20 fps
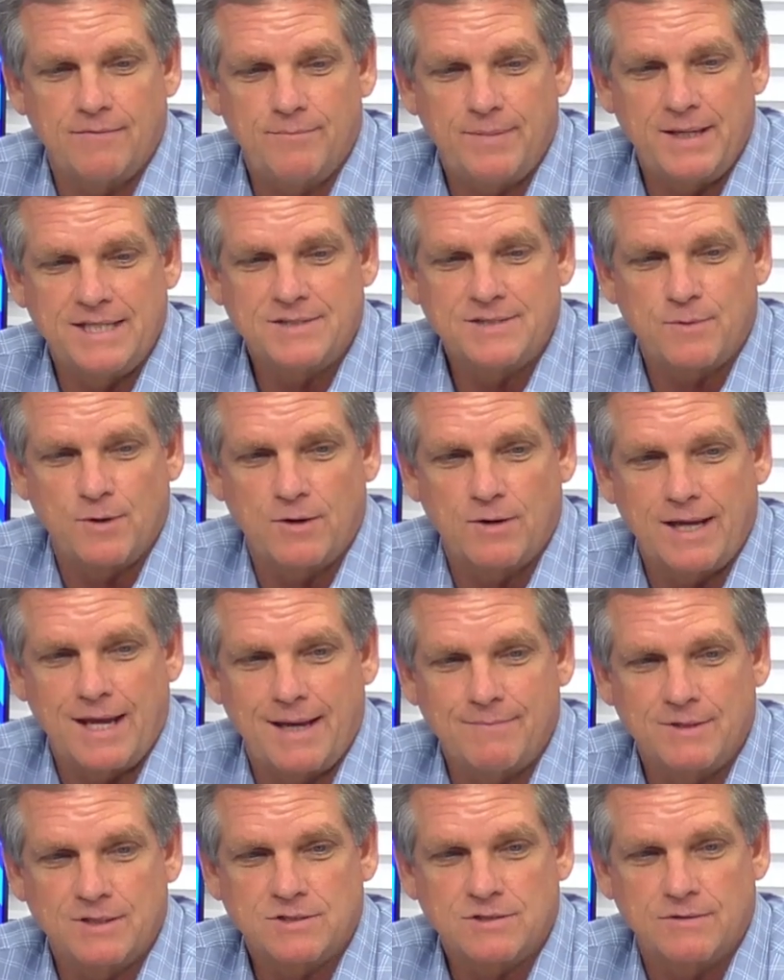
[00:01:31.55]
baseball
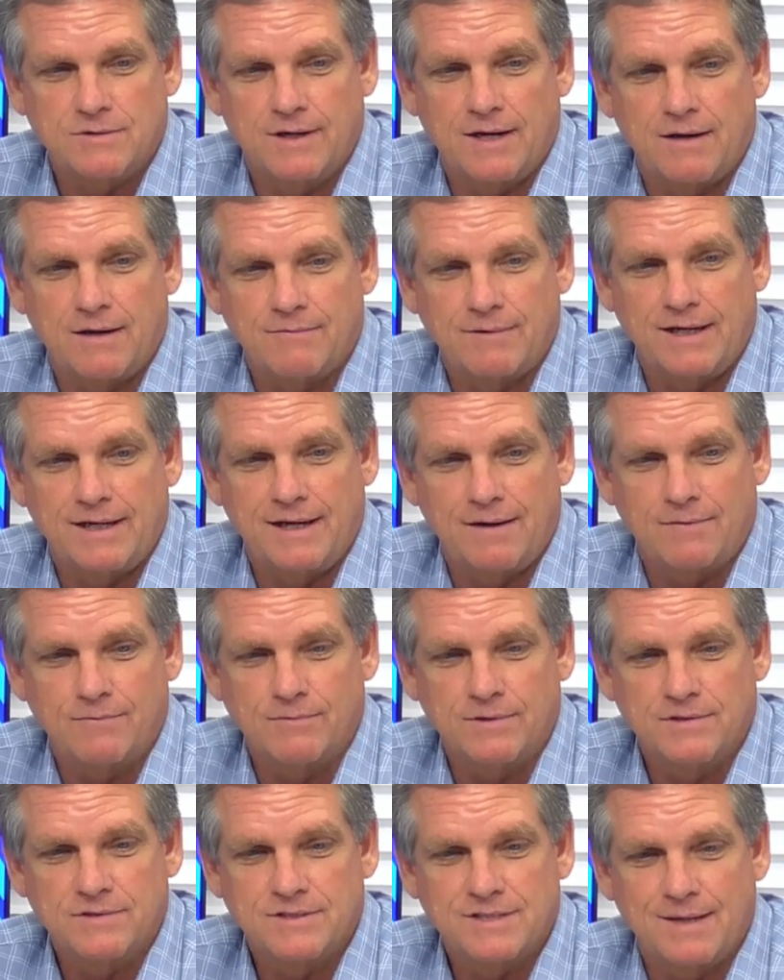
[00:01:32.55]
game that's going on right now where the